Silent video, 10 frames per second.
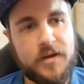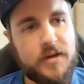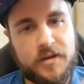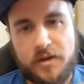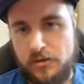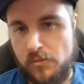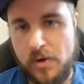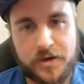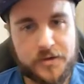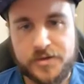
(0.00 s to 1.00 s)
that you want
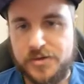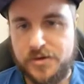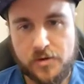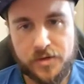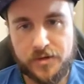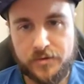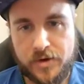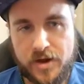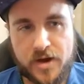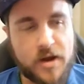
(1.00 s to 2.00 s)
to just notice right
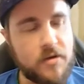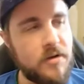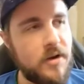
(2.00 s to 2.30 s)
now?